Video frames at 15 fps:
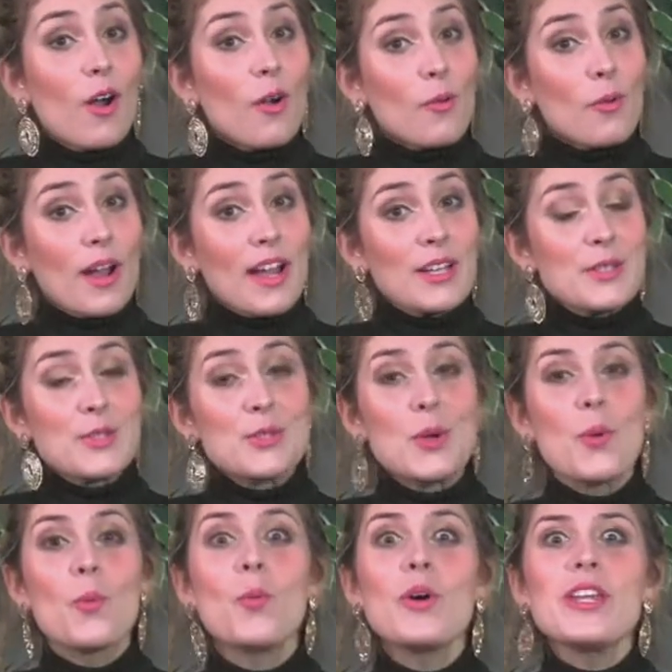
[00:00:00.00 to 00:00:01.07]
All right, so
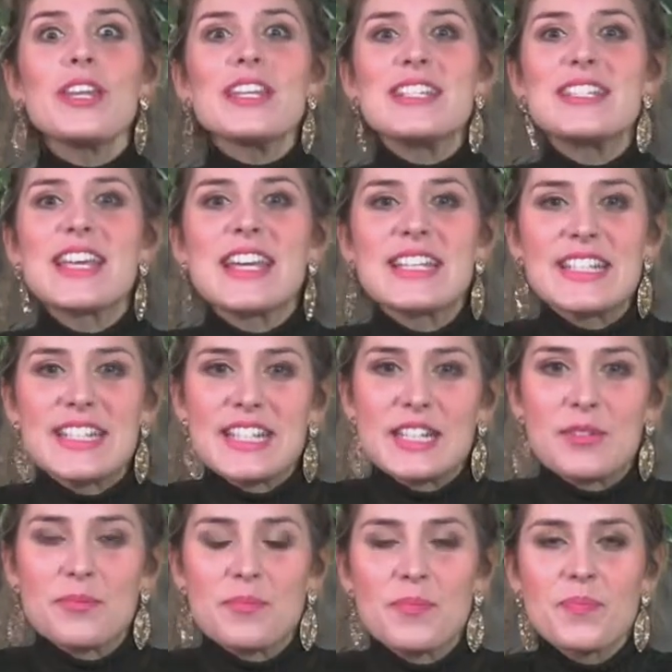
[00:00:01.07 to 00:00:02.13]
what is
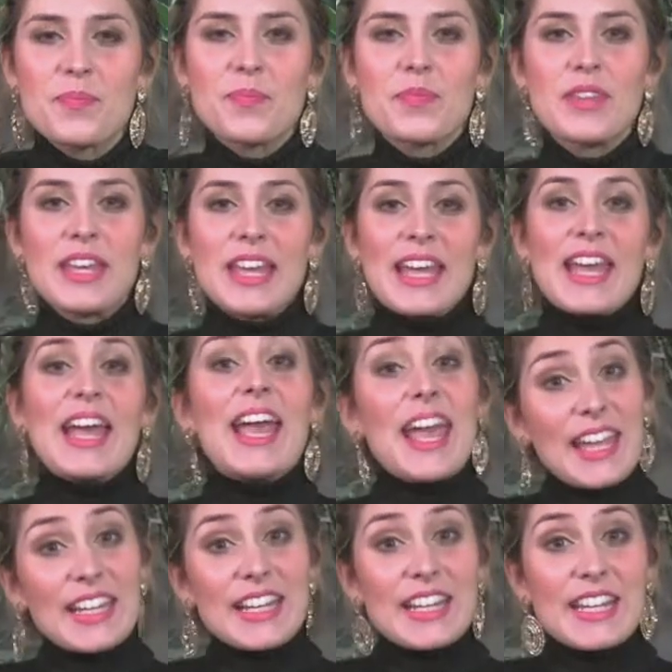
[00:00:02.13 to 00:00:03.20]
ADD?
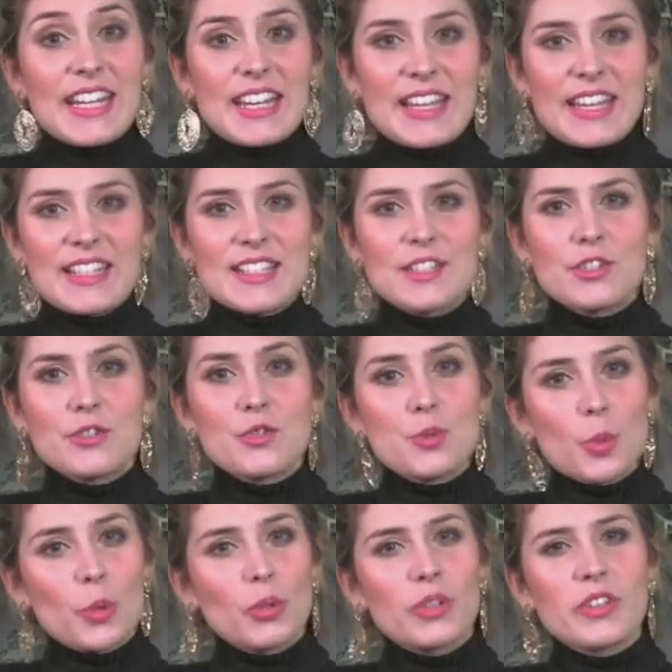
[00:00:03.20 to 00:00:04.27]
ADD is a
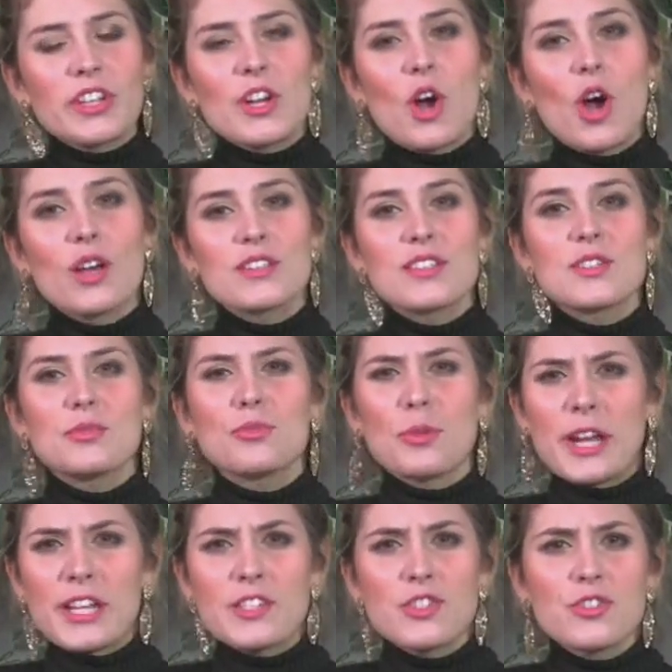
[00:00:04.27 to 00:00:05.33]
disorder that causes a
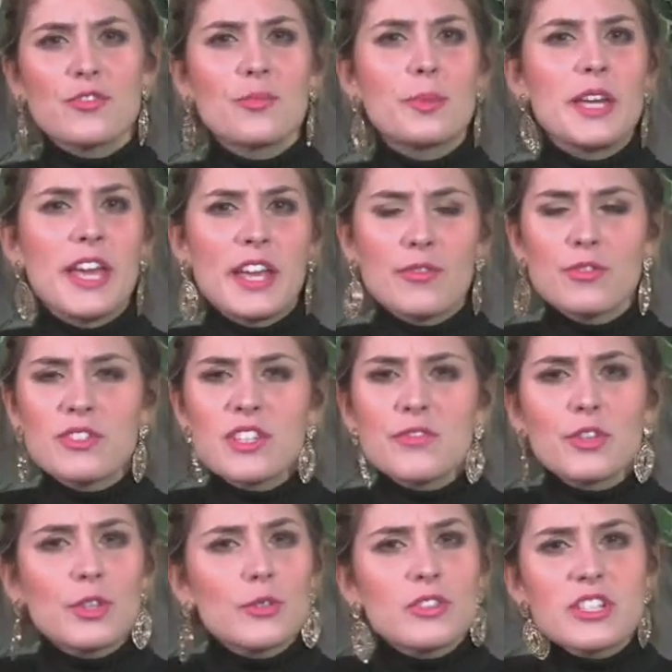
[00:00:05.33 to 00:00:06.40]
range of behavior
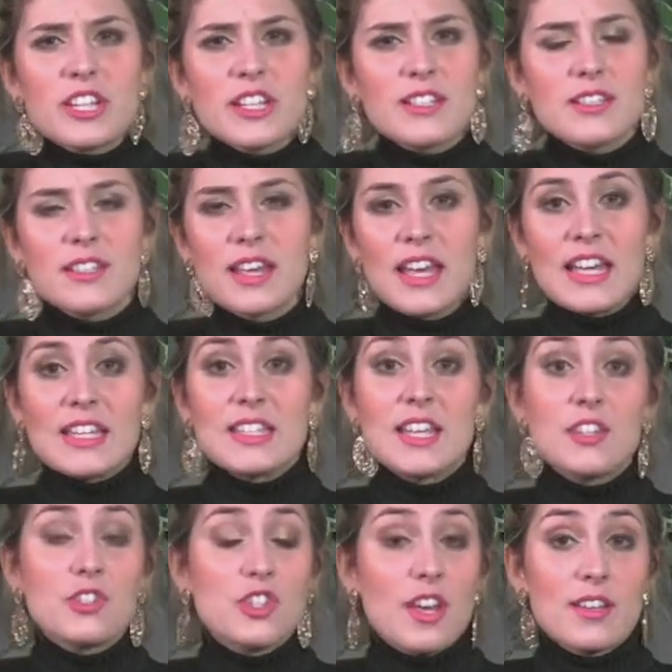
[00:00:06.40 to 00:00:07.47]
difficulties,
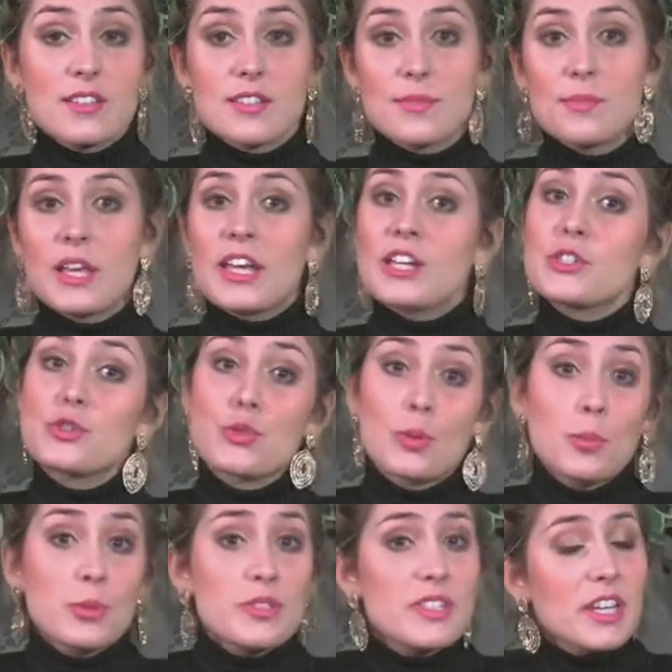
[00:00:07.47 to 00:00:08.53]
such as
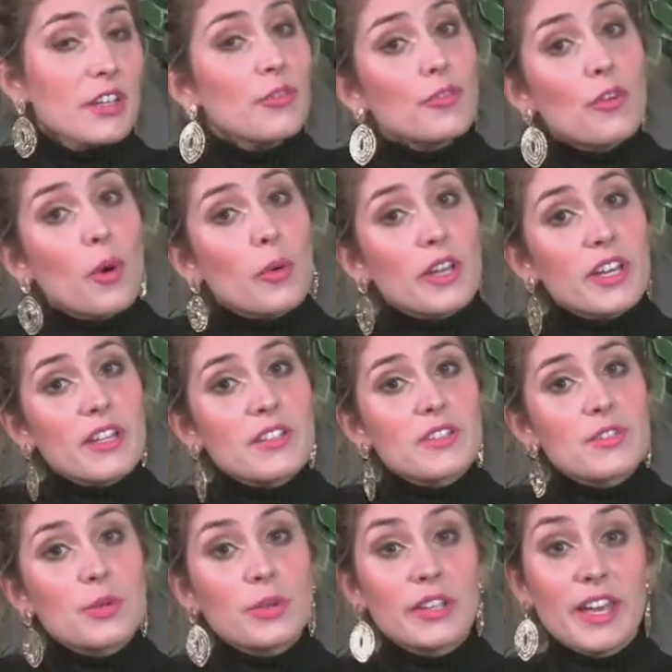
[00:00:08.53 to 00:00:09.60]
trouble staying
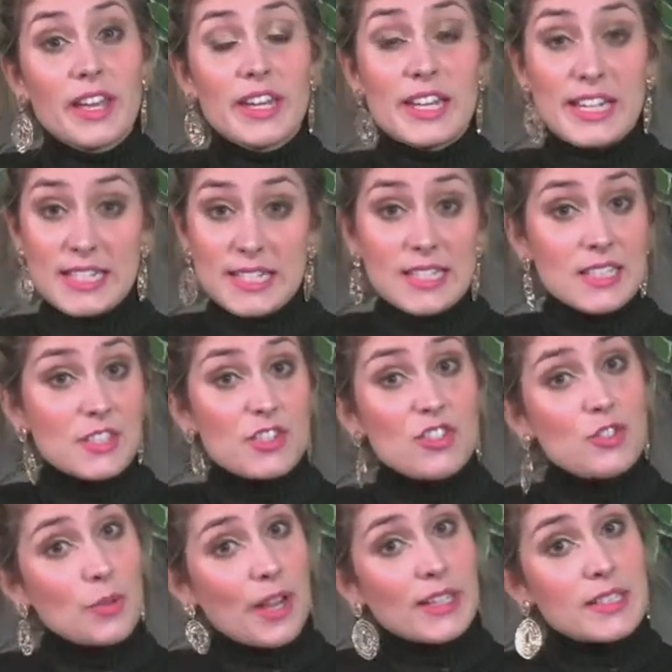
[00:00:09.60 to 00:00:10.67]
focused or getting easily
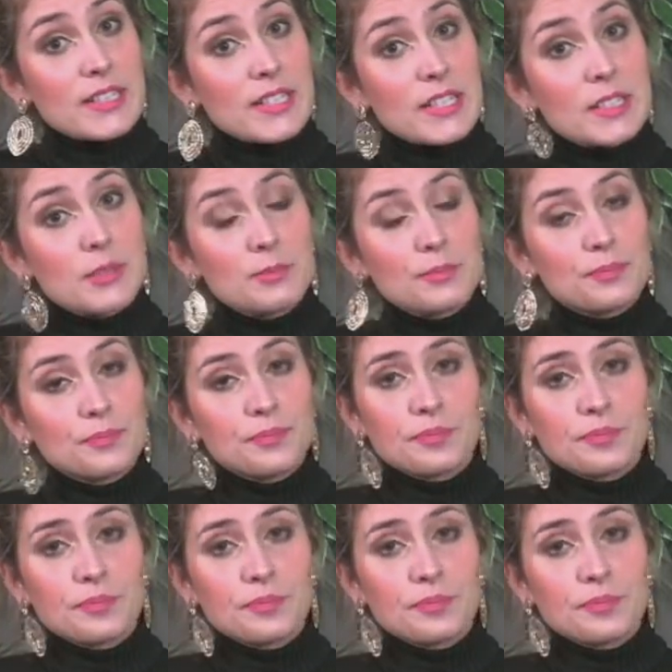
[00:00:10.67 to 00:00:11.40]
distracted,